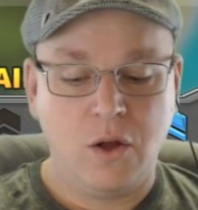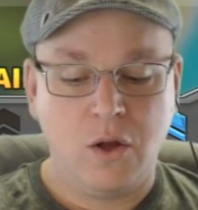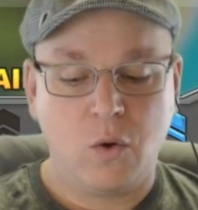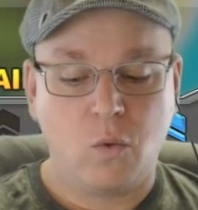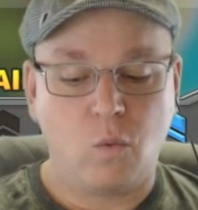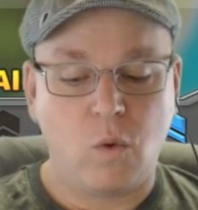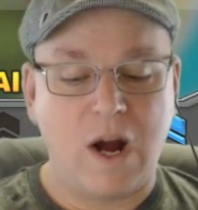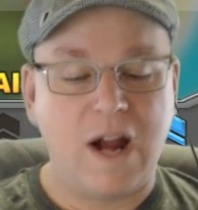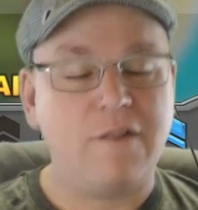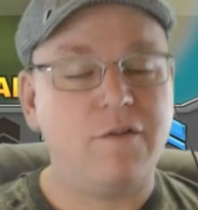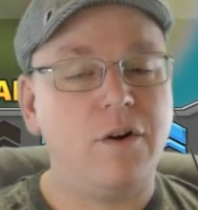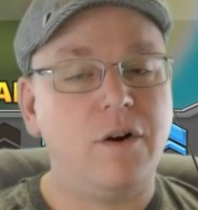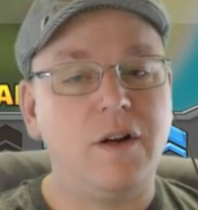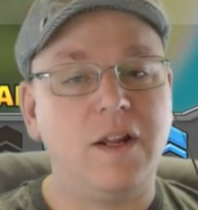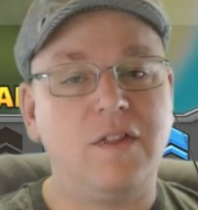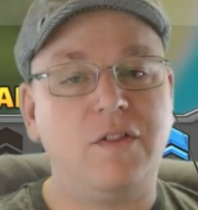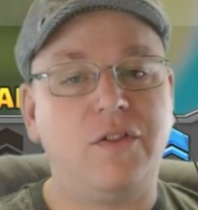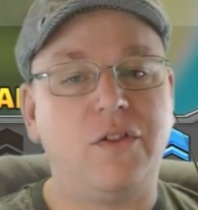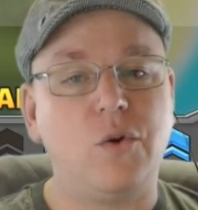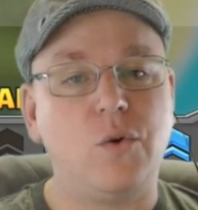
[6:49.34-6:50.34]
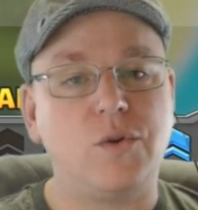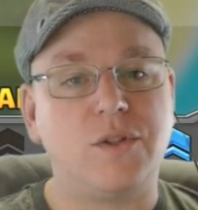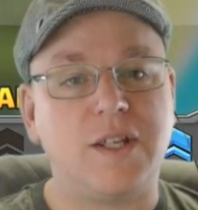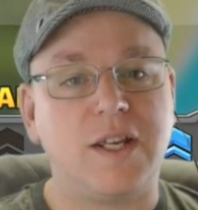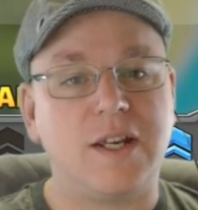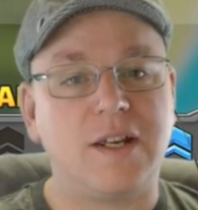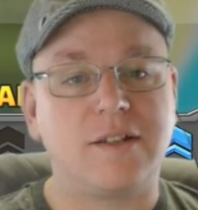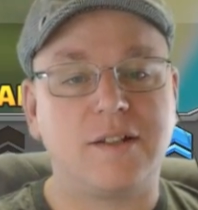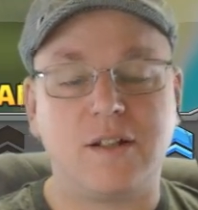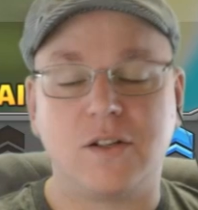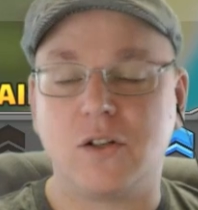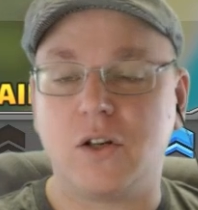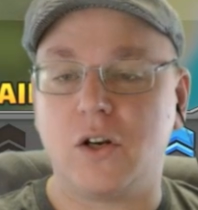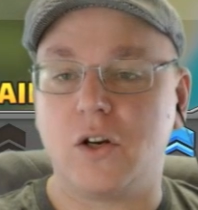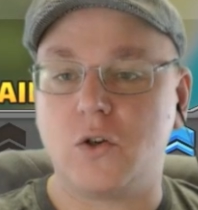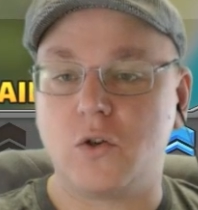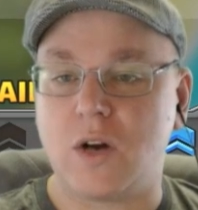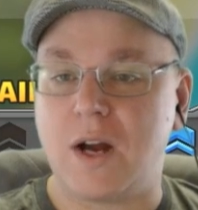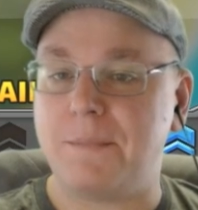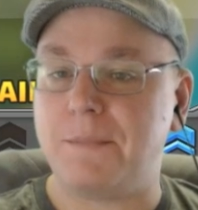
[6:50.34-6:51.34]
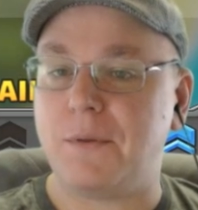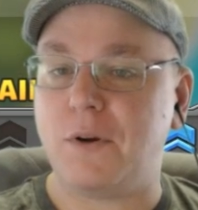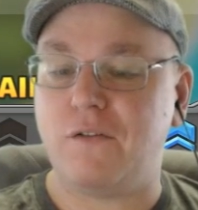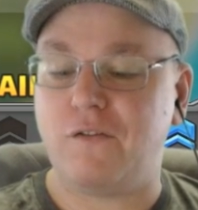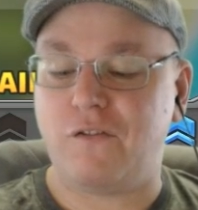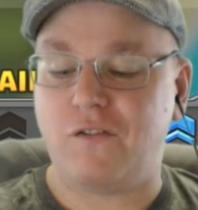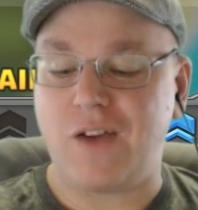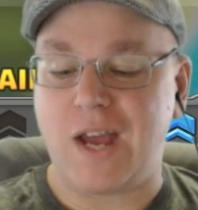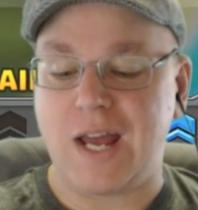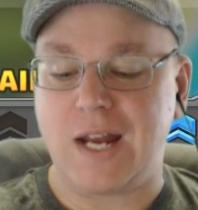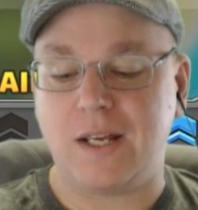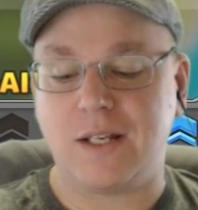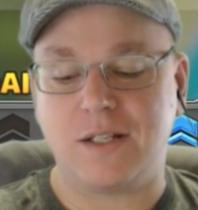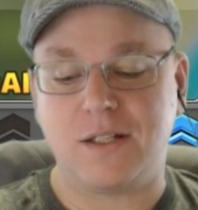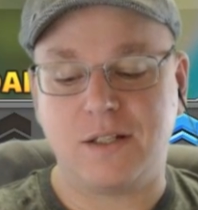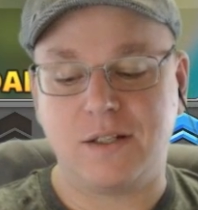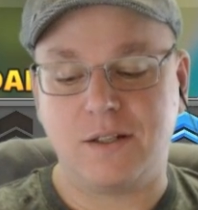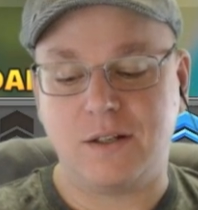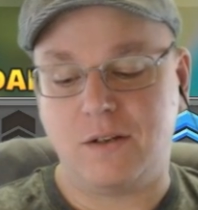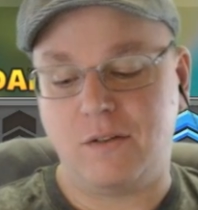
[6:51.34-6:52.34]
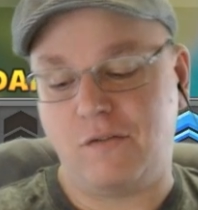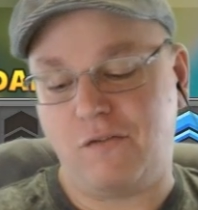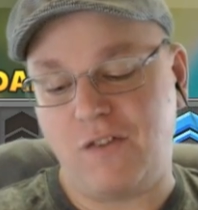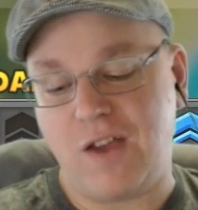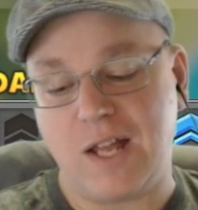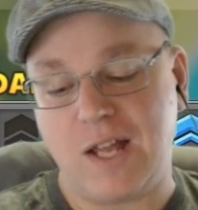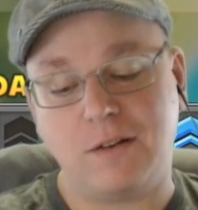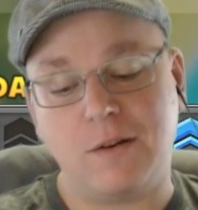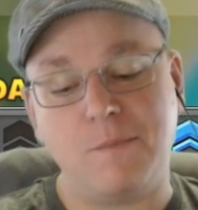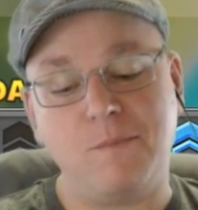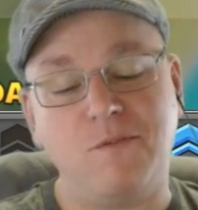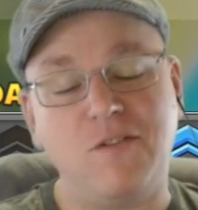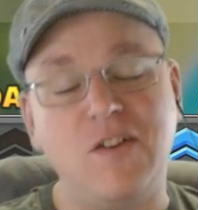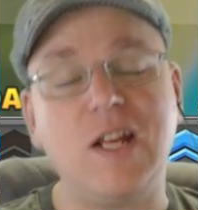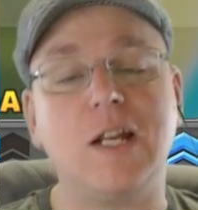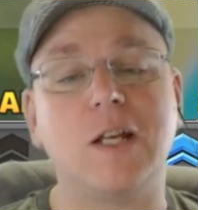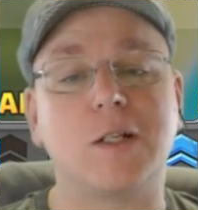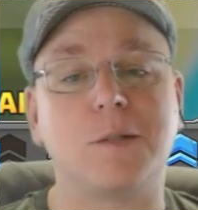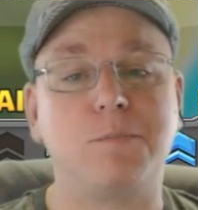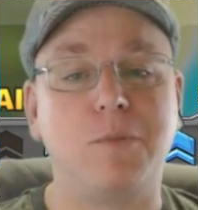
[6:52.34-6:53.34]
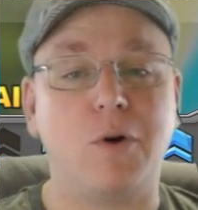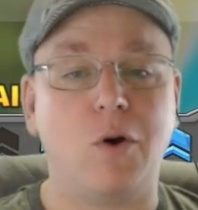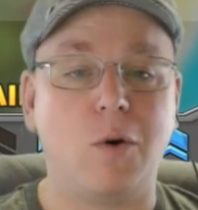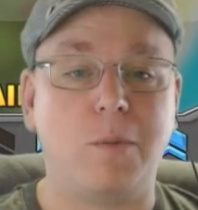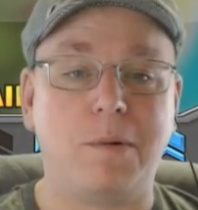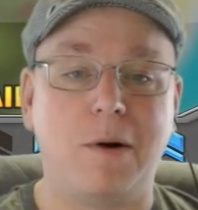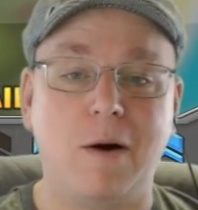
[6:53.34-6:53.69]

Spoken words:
Wyvern Enthusiast is going to drop your Phantom Phoenix bow,